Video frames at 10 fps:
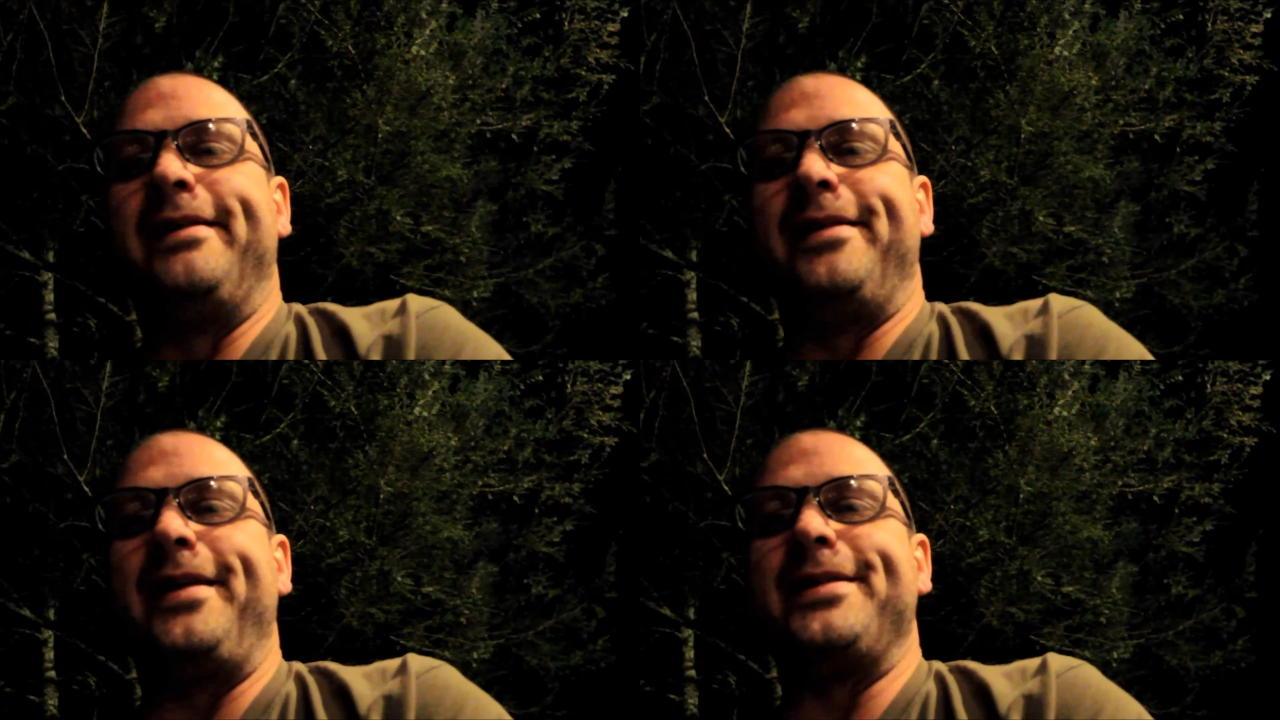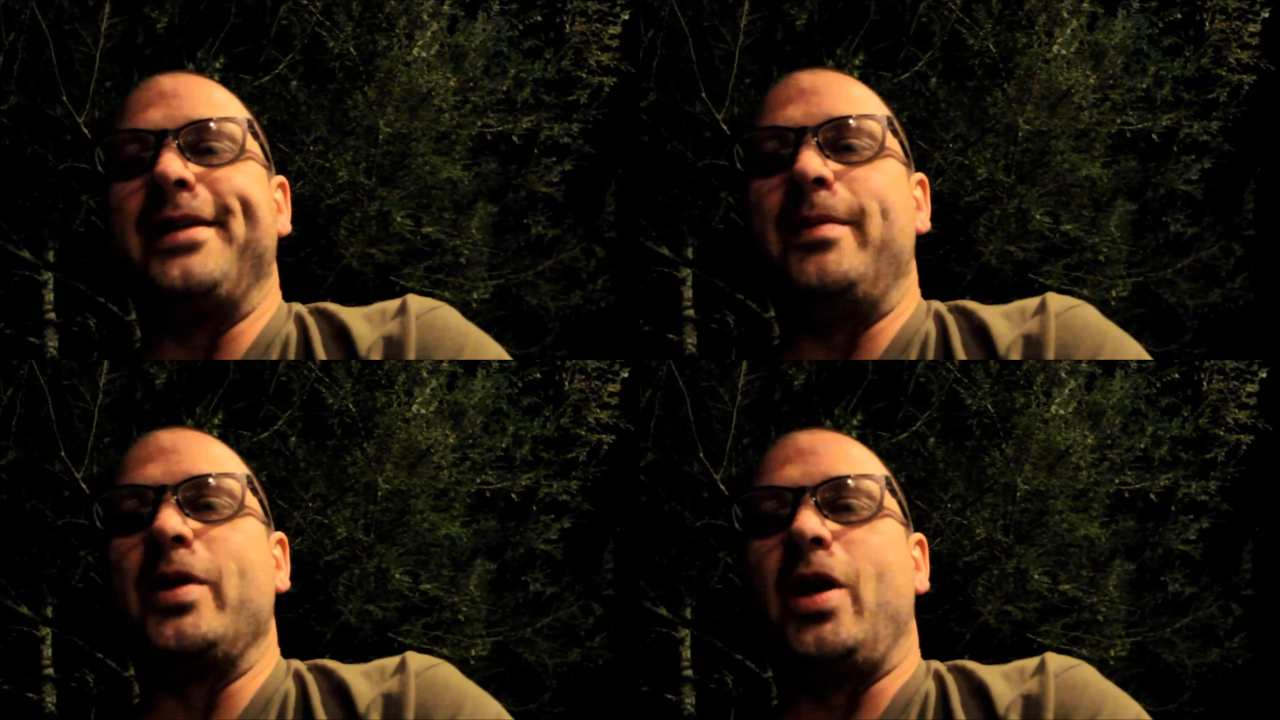I think it's
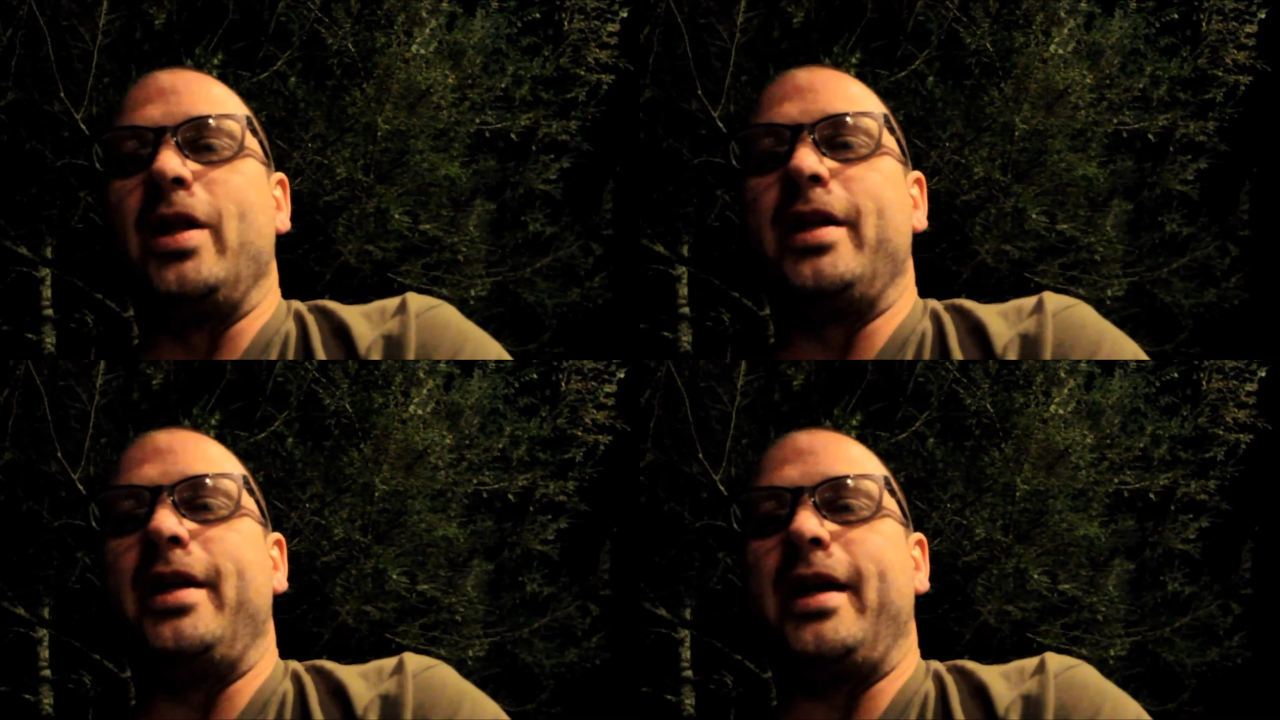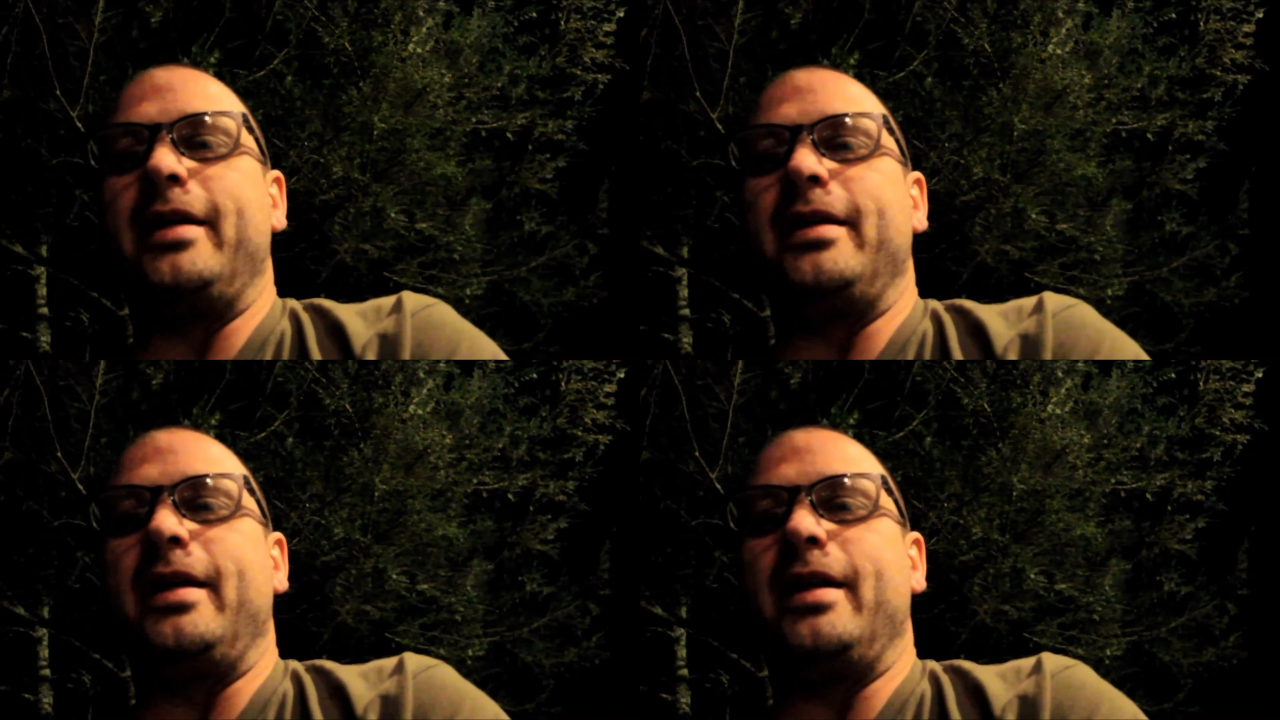time to call it a night
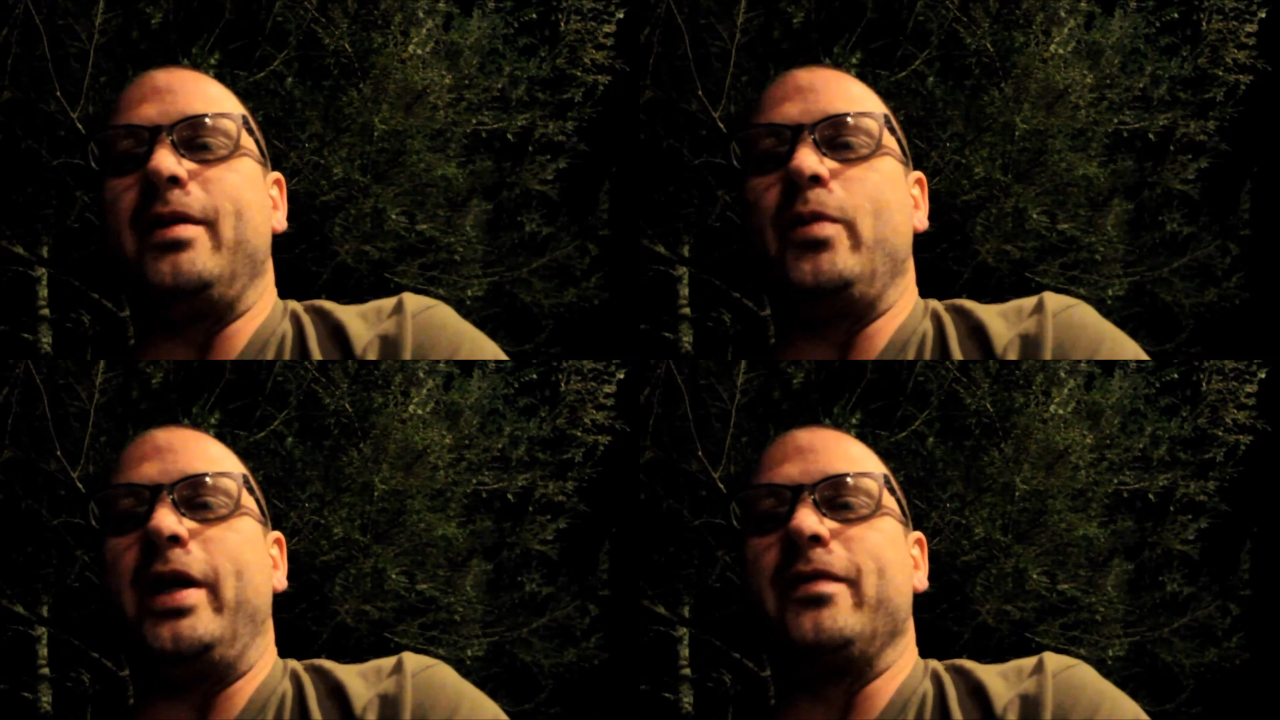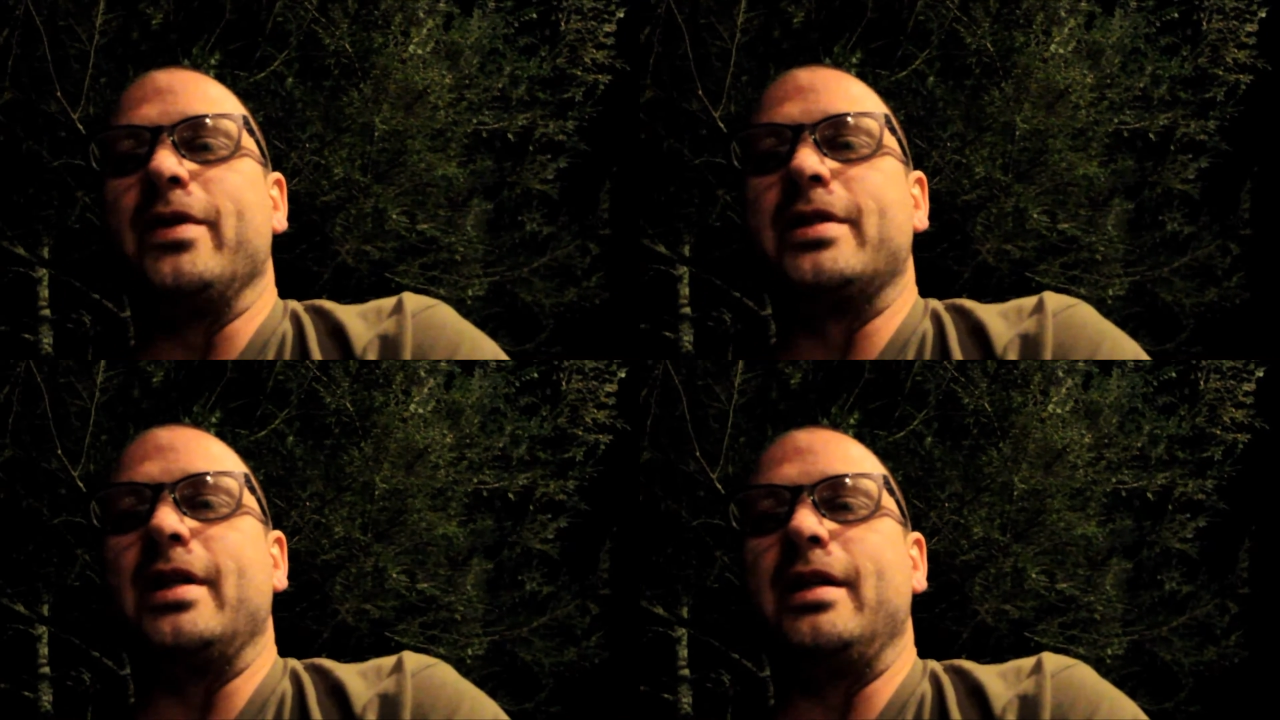and wait for
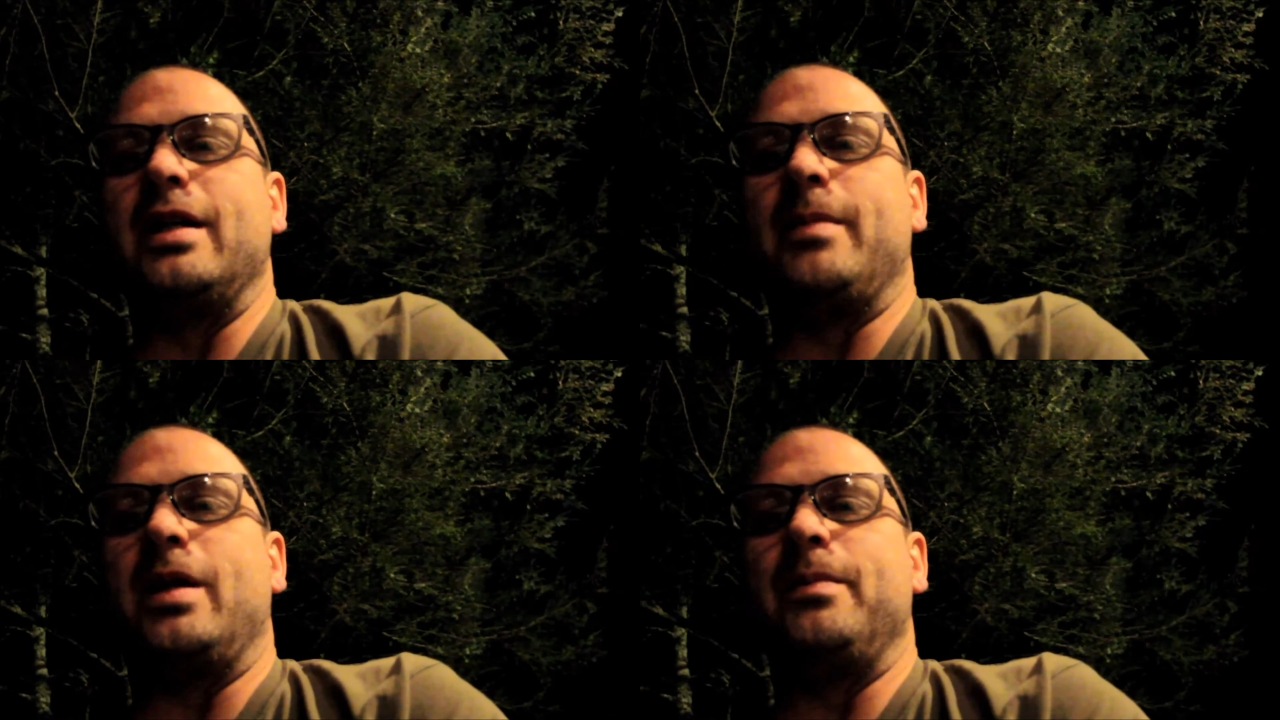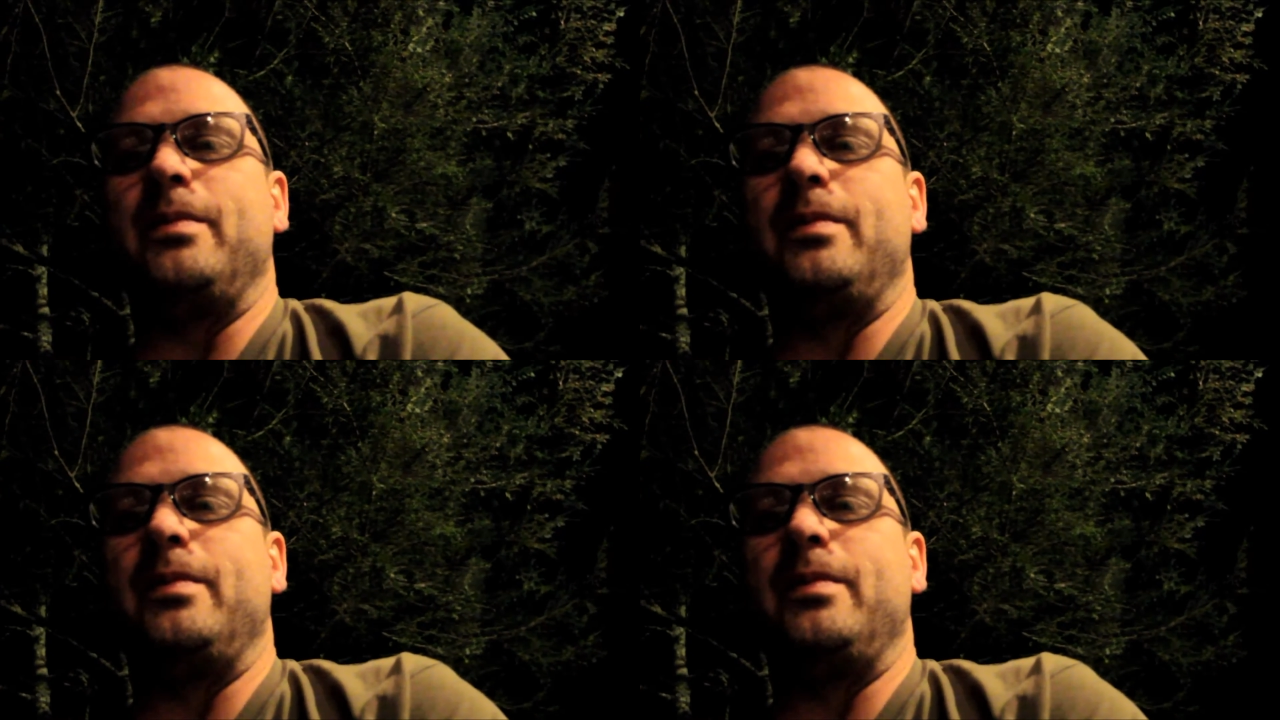the sun to come up